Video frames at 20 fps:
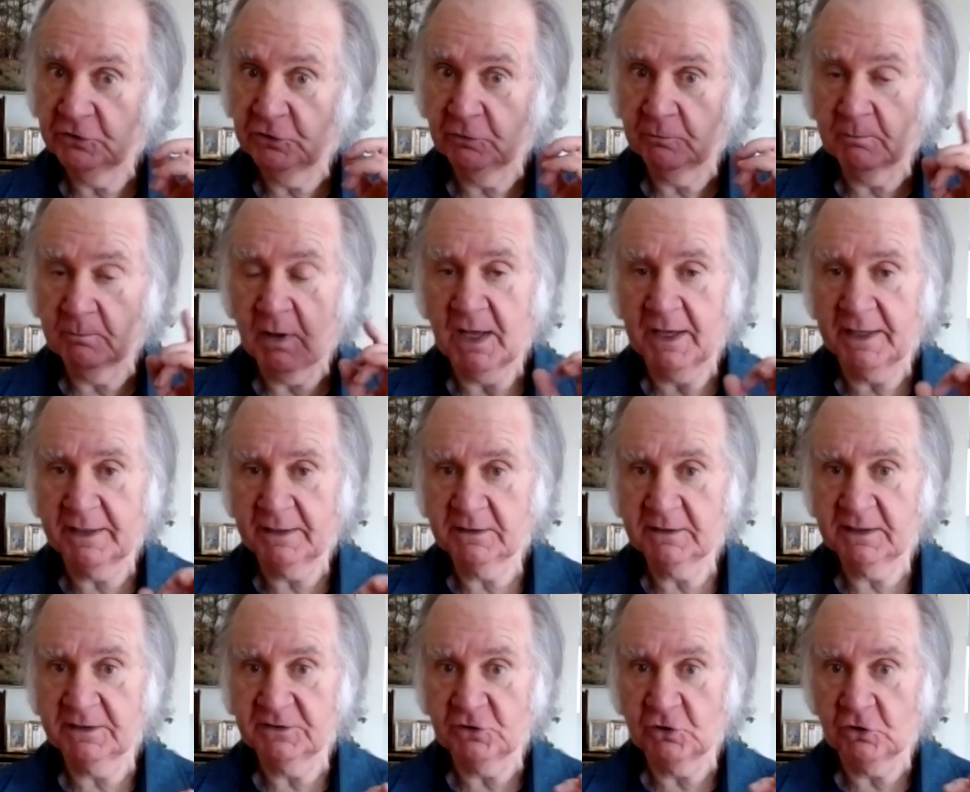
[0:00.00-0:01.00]
mind
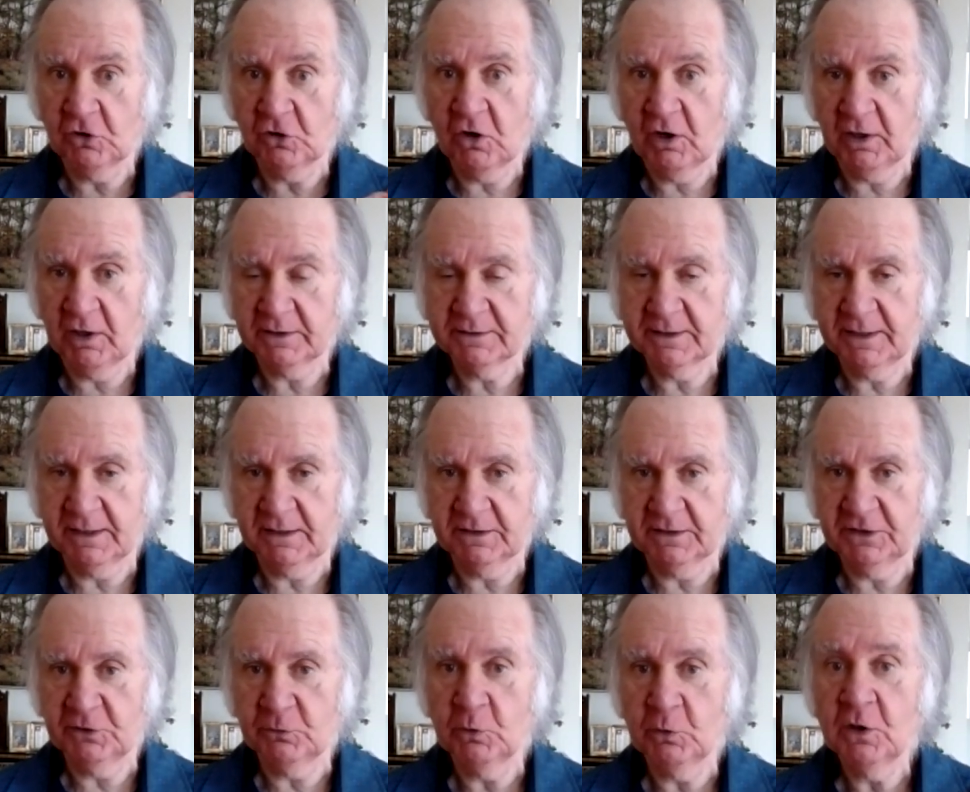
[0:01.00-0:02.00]
and your heart telling
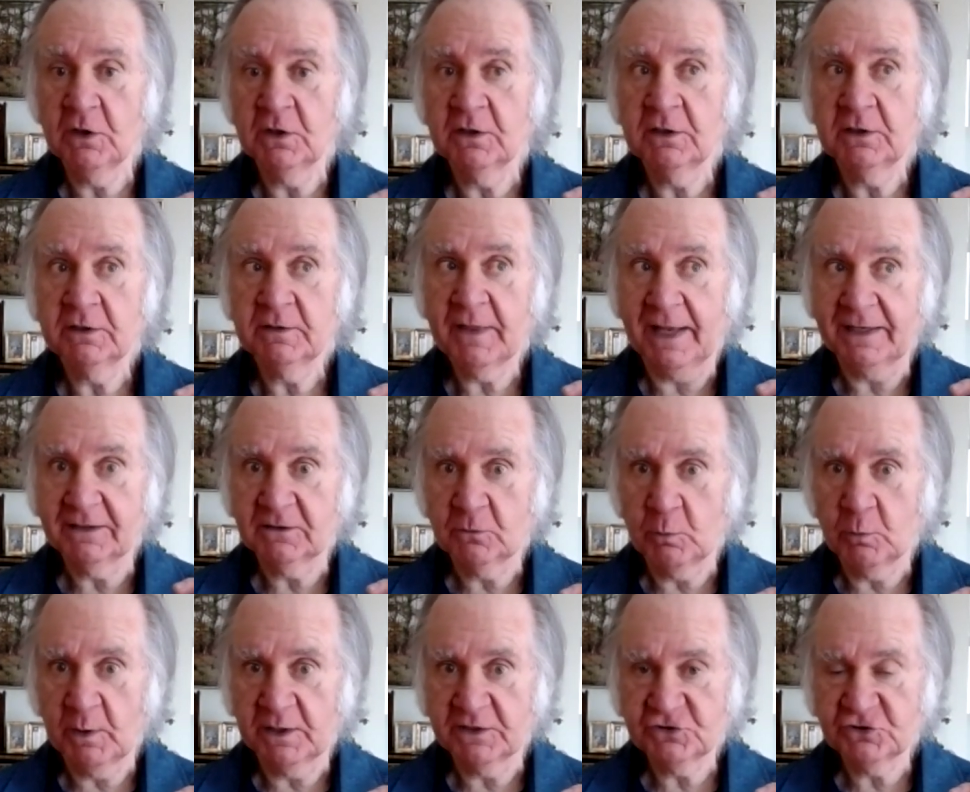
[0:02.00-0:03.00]
you that
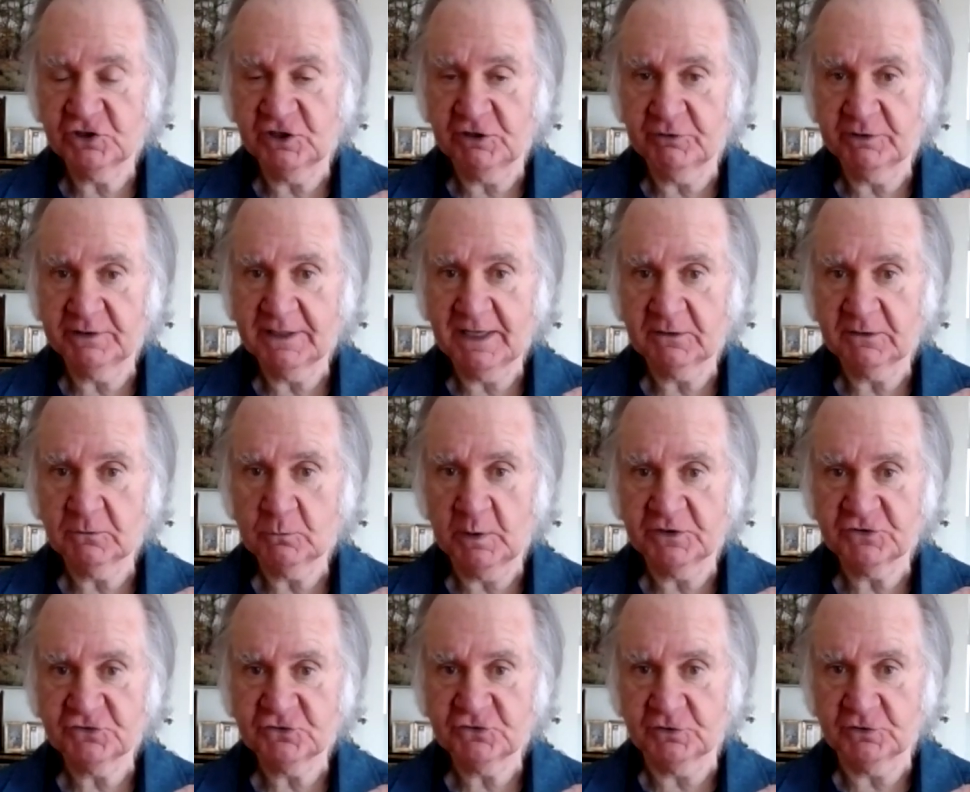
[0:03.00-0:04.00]
quest, sharing that
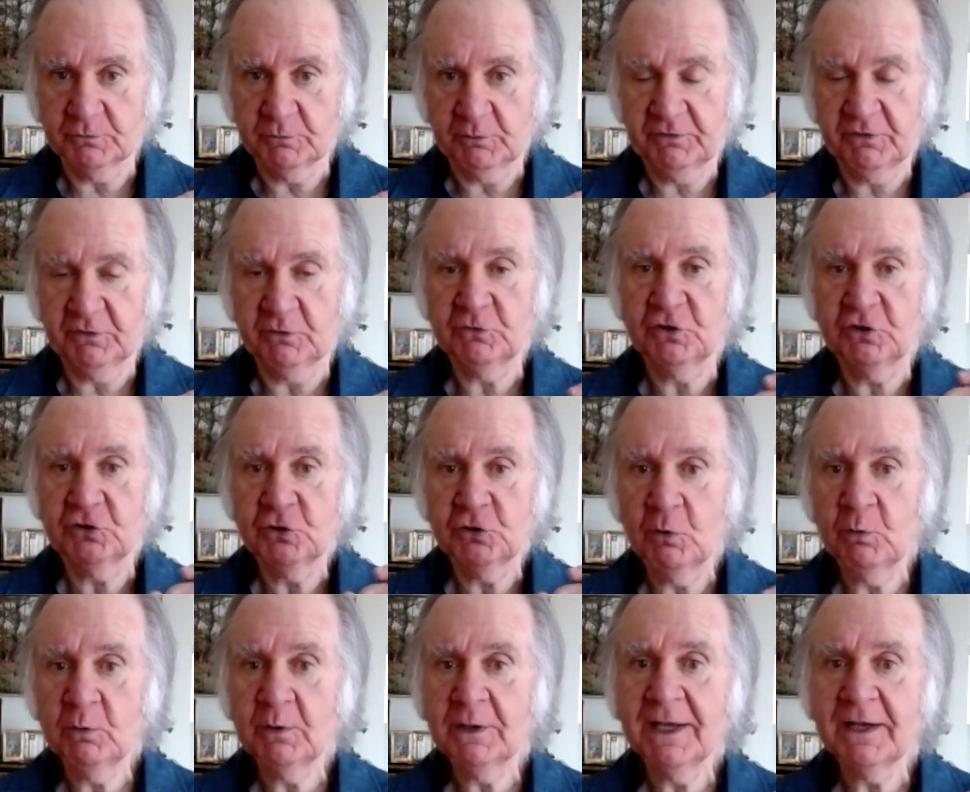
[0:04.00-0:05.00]
question with you. You know
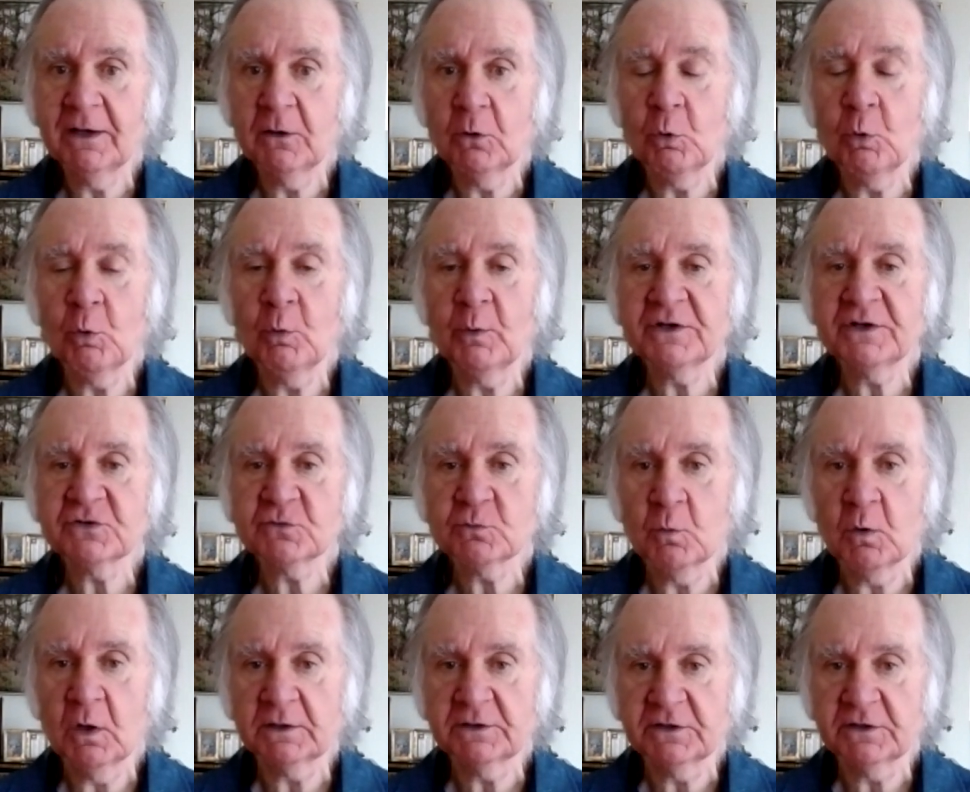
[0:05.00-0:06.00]
what I always
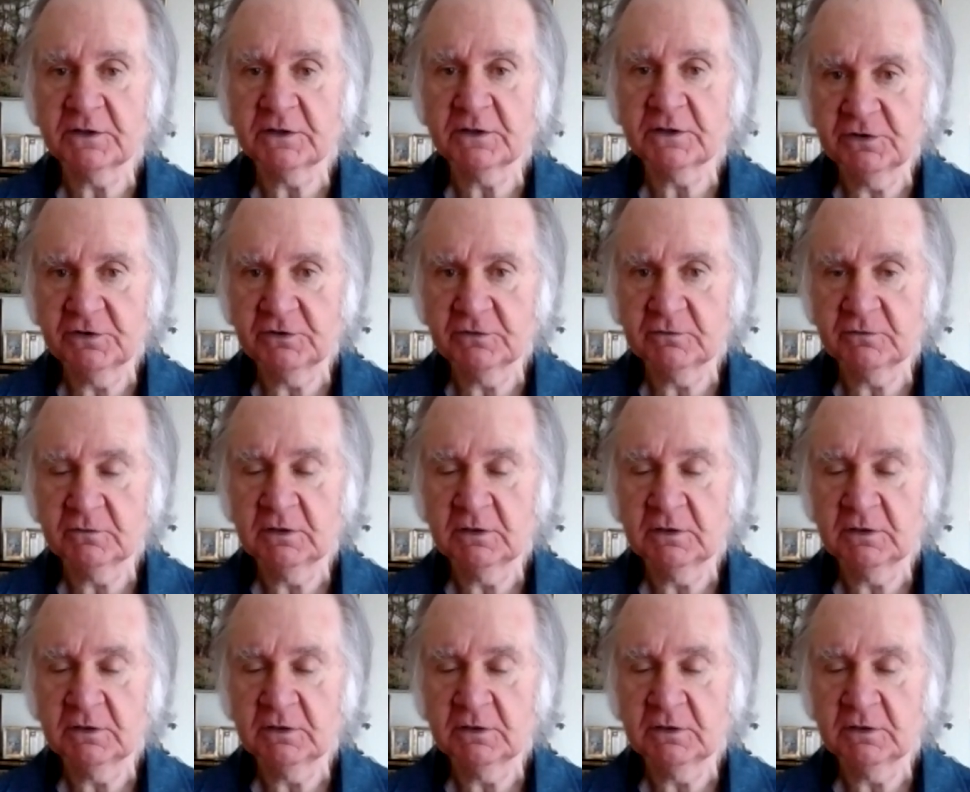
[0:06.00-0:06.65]
wanted to do?